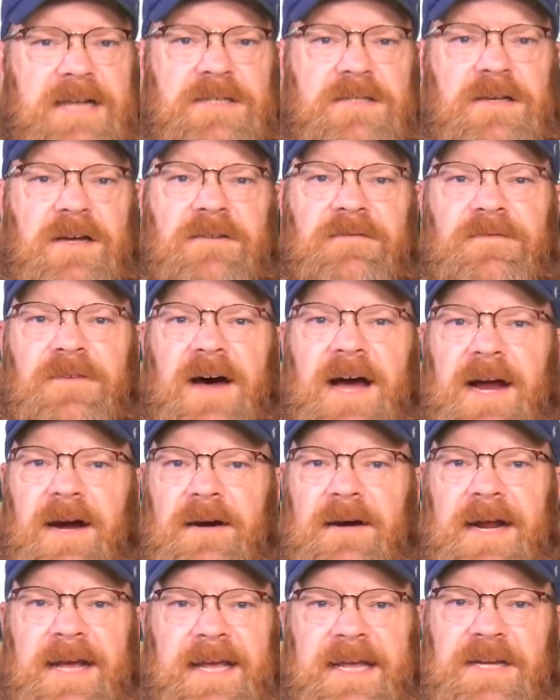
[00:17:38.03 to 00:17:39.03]
catches on
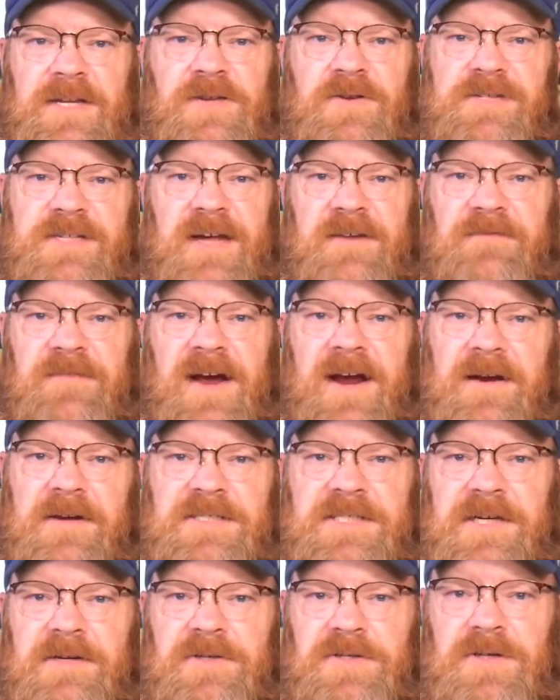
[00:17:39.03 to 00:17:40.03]
fire and I get to use that
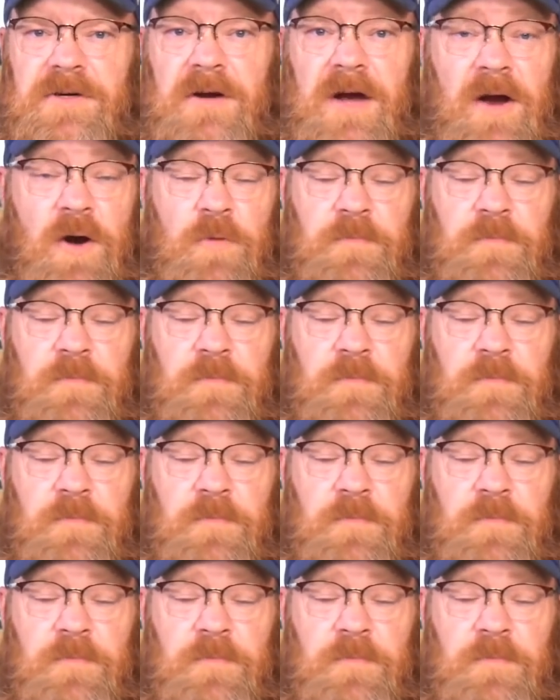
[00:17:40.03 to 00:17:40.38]
fire extinguisher.